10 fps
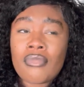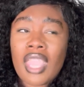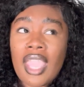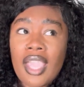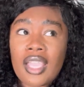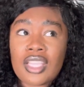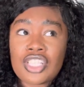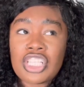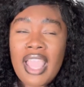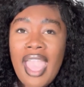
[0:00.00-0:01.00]

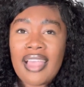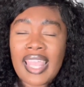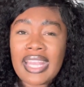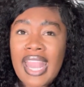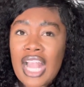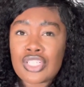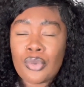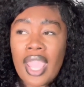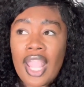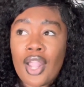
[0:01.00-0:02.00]
and she had like
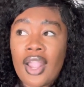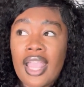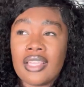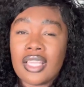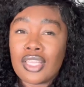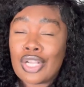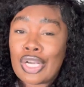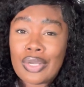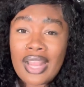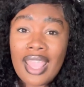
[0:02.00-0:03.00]
natural hair, and then the
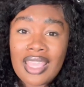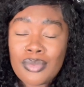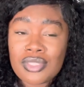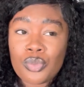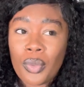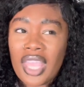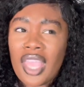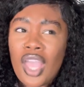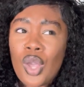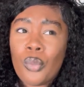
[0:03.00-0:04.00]
girl that he was
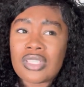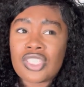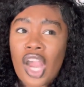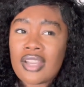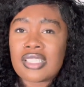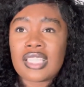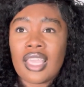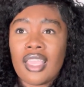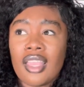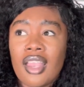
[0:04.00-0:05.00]
with was dark
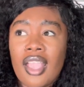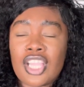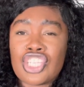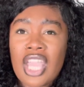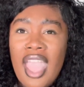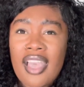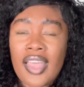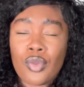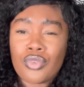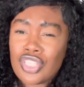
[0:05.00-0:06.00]
skin and she had
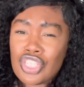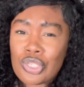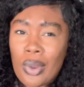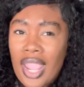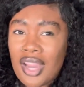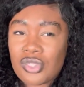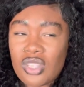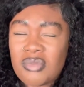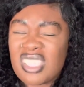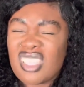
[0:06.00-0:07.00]
like really short hair.
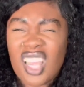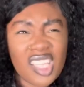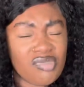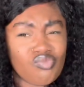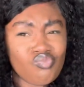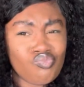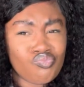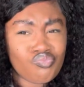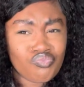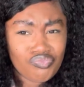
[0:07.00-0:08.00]
So I'm just like,
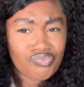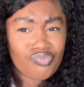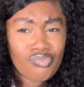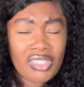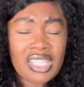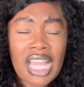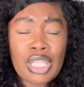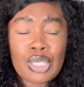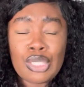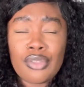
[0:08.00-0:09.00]
that
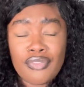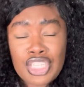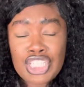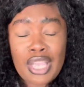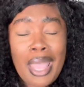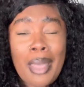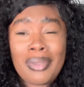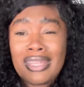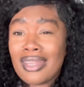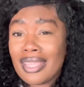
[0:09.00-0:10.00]
look a little fishy,
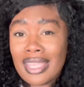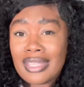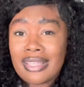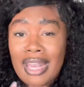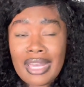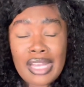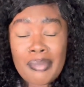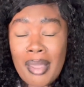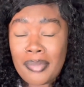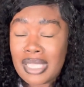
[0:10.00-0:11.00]
but then again, that ain't none
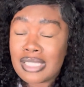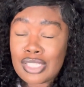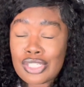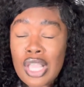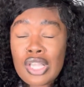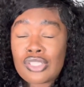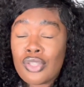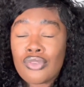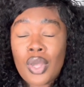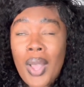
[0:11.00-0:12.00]
of my business.
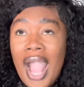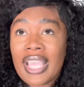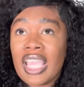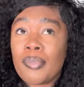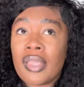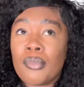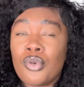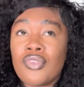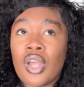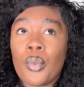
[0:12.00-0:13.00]
So, you know, I keep it
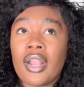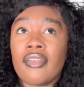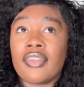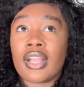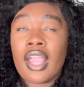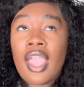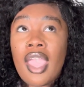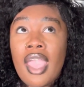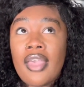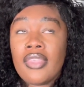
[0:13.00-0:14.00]
moving or whatever.
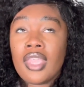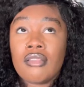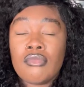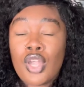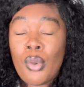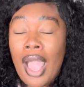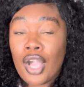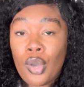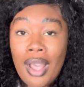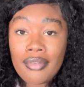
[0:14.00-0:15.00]
And then, you know,
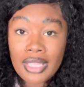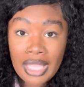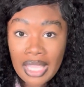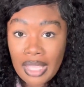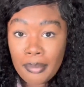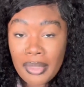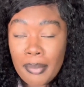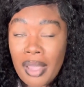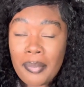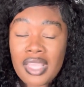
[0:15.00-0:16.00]
I go out to eat,
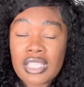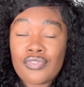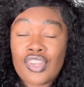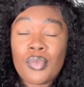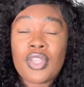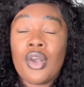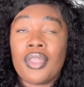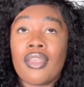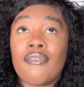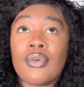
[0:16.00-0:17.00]
me, Bummy, his friend, we go
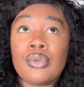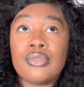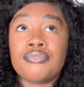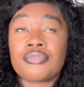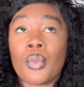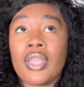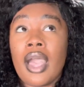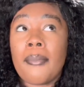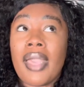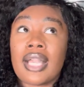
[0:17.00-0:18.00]
get food, we
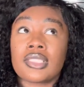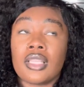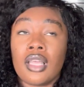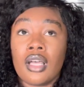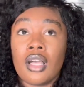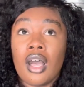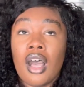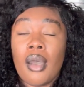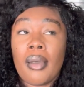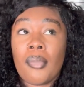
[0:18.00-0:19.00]
come back to the
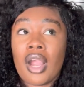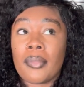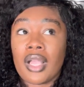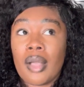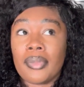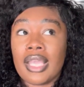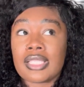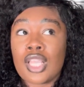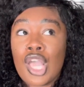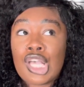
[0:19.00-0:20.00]
apartment
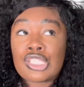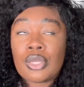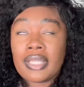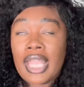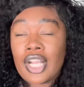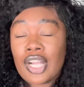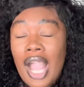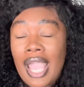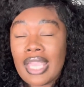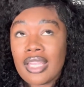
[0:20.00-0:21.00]
complex. So
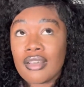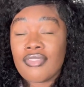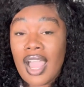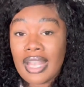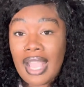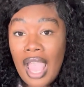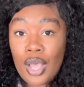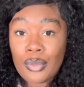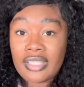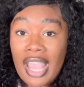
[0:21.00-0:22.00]
later I end up finding
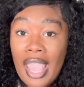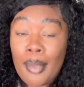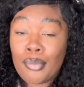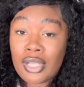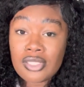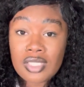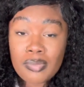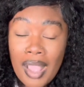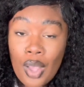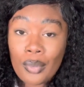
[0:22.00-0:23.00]
out that Brussels
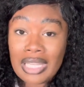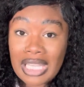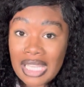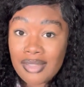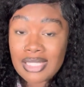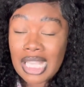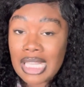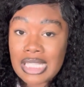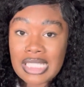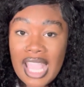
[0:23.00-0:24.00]
Sprout lives
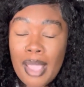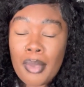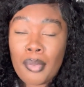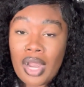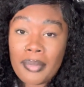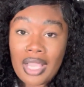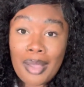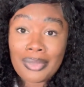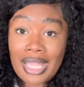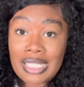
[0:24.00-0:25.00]
in the same apartment
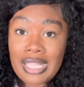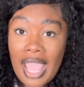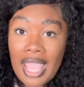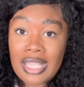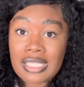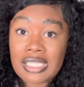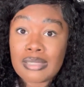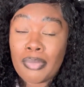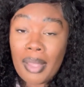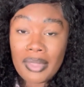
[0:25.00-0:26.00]
complex as
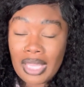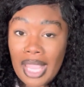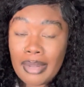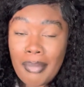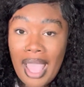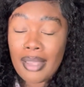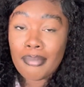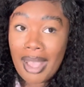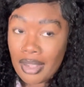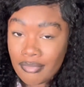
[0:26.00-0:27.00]
Bummy, like
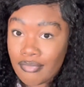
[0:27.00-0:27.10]
my